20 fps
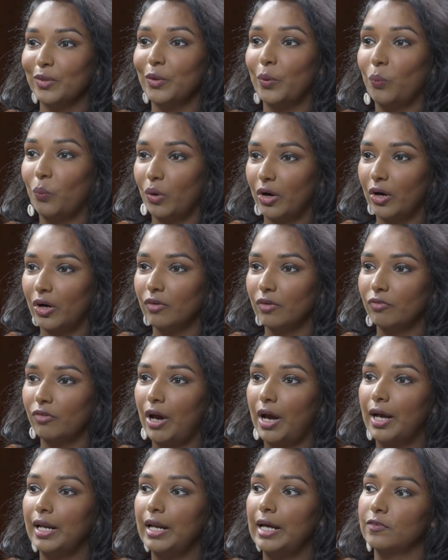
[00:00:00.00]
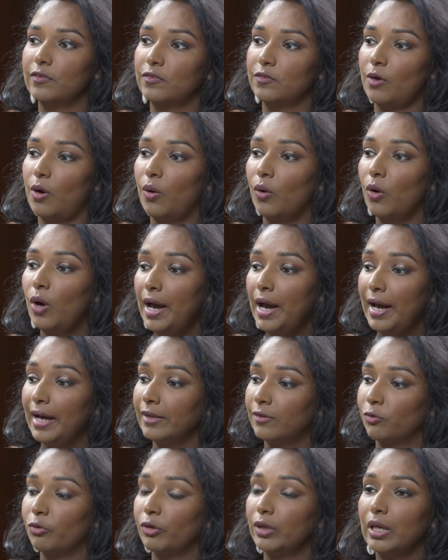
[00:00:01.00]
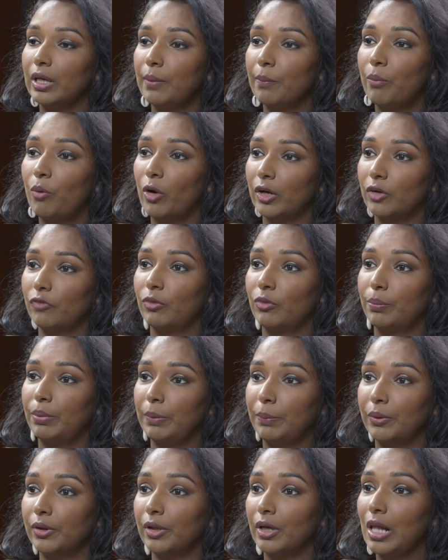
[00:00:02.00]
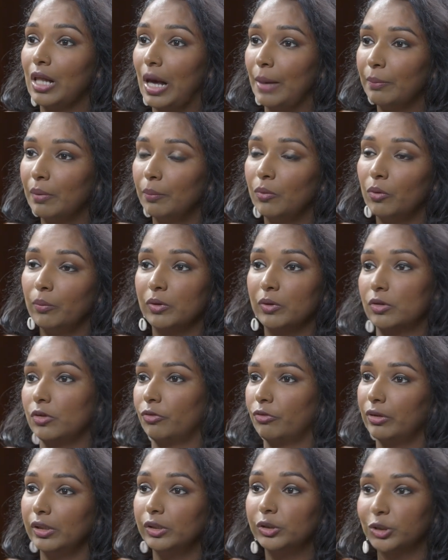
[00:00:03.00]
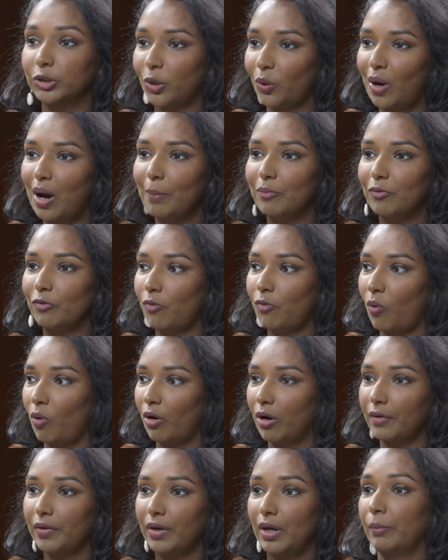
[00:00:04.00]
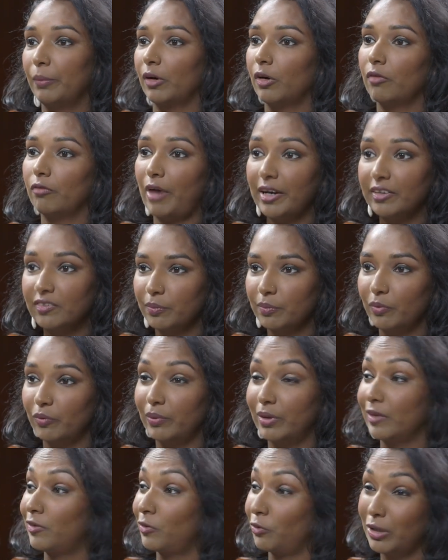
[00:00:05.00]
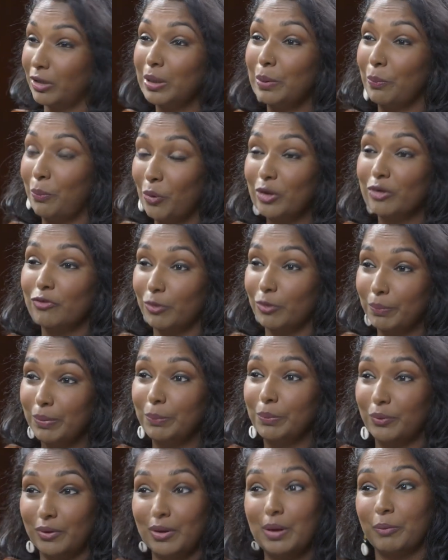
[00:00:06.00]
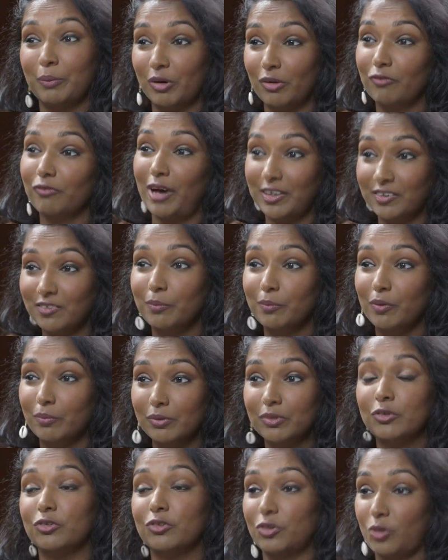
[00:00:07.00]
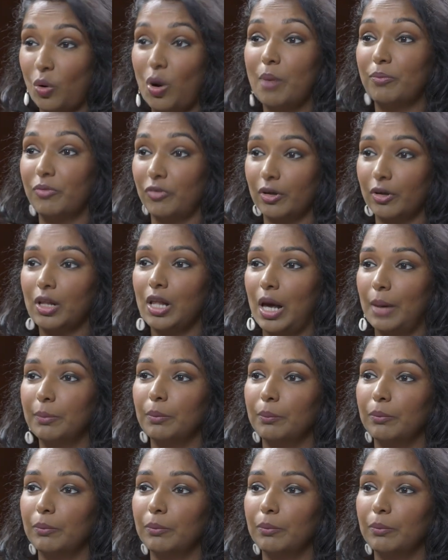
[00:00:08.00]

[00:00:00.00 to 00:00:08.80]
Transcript: the word, right? And so it's really important for people in the climate movement to really show up for the immigrant rights movement. It's really important for people in the immigrant rights movement to show up for the climate